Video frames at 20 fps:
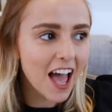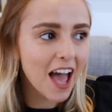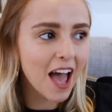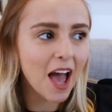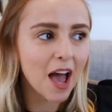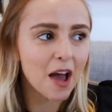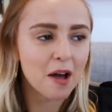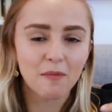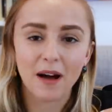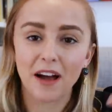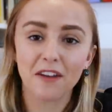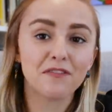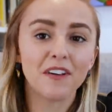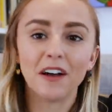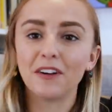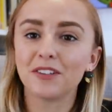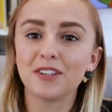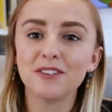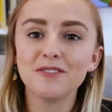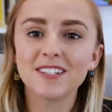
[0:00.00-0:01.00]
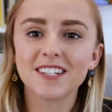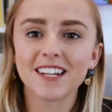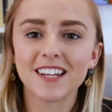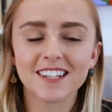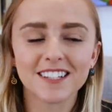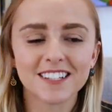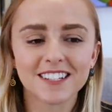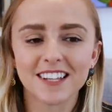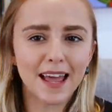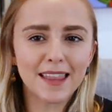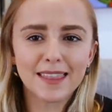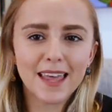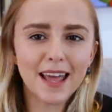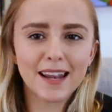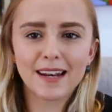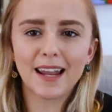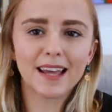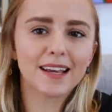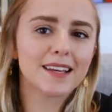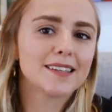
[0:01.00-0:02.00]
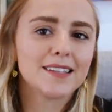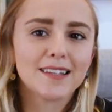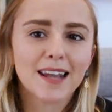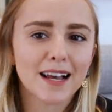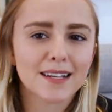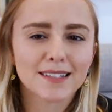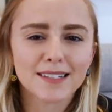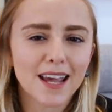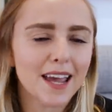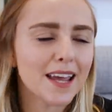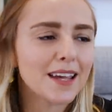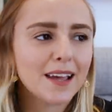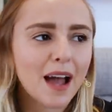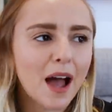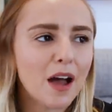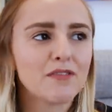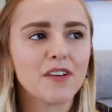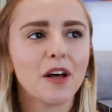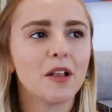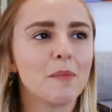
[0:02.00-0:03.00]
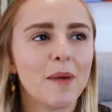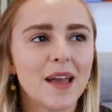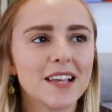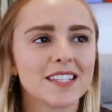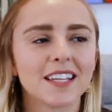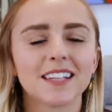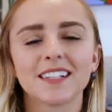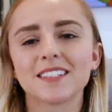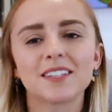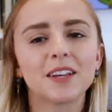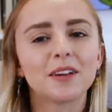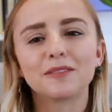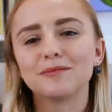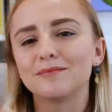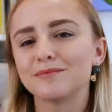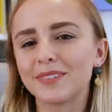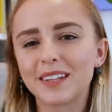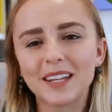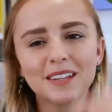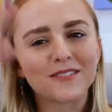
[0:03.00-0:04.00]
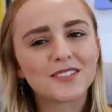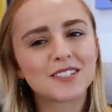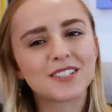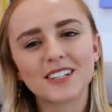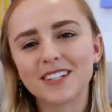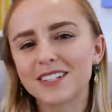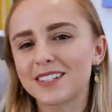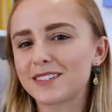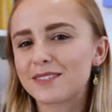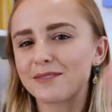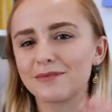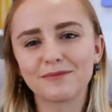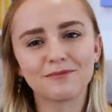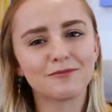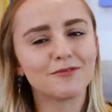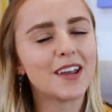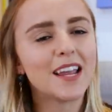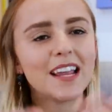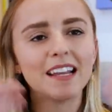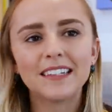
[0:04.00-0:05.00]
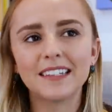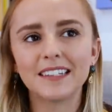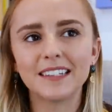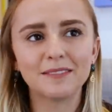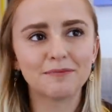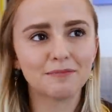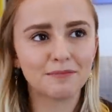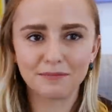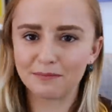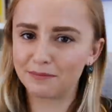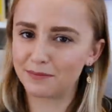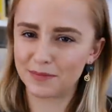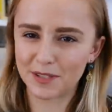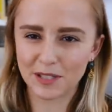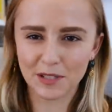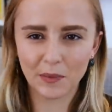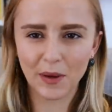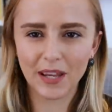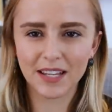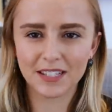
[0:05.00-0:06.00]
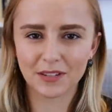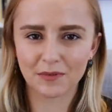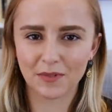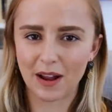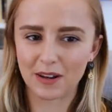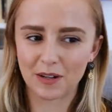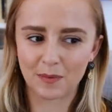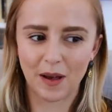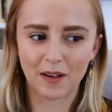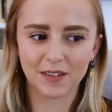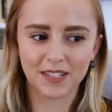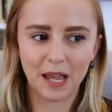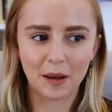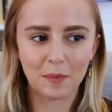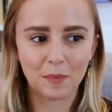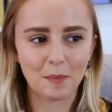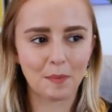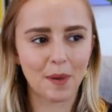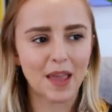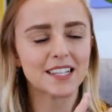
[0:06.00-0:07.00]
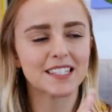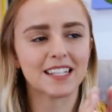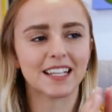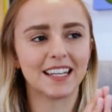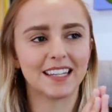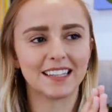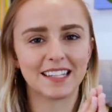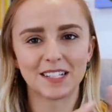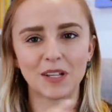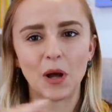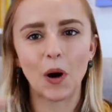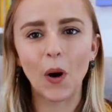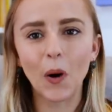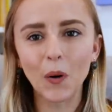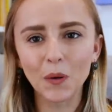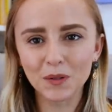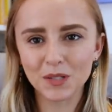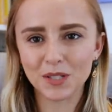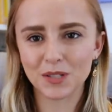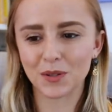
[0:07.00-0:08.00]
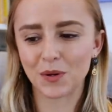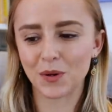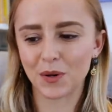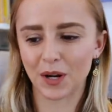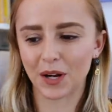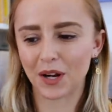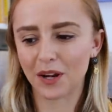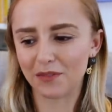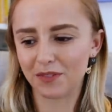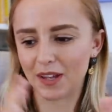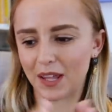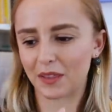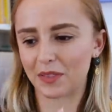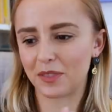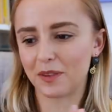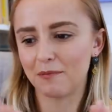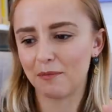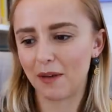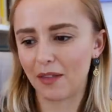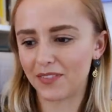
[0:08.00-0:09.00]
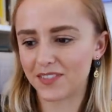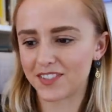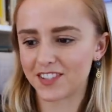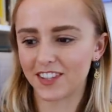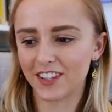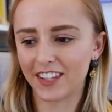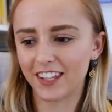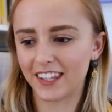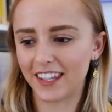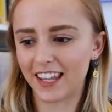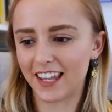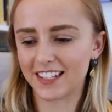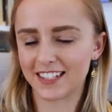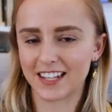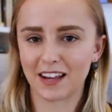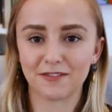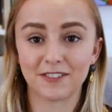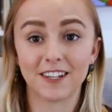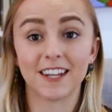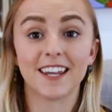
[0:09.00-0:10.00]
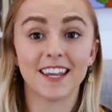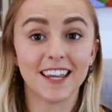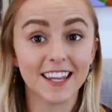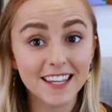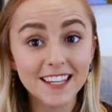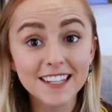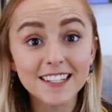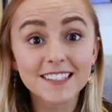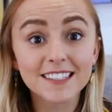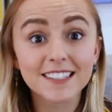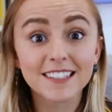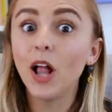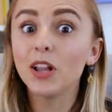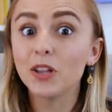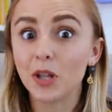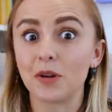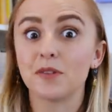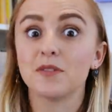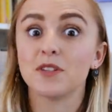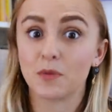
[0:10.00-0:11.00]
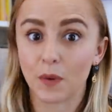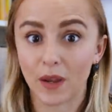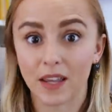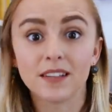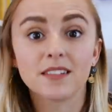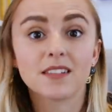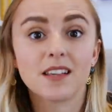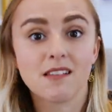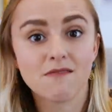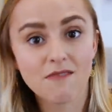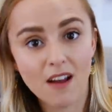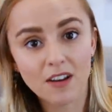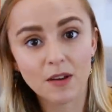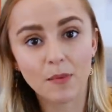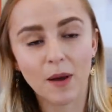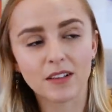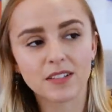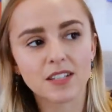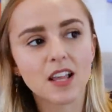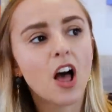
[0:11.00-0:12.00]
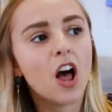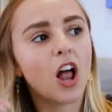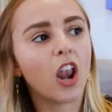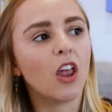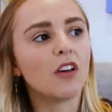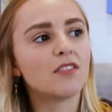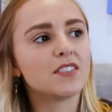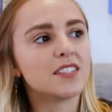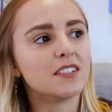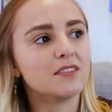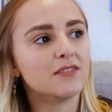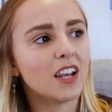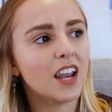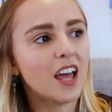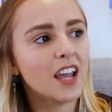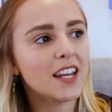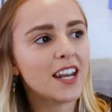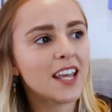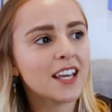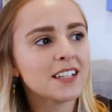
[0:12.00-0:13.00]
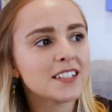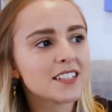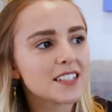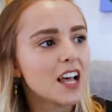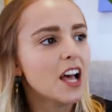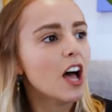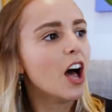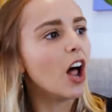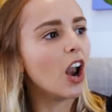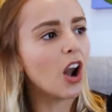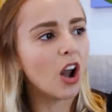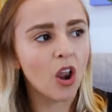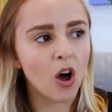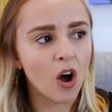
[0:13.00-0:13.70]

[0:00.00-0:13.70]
I felt useless. And then like the next day, I felt amazing. So it was just really swings and roundabouts. And basically this whole story of like the months and the years after is a lot of swings and roundabouts, a lot of silver linings, a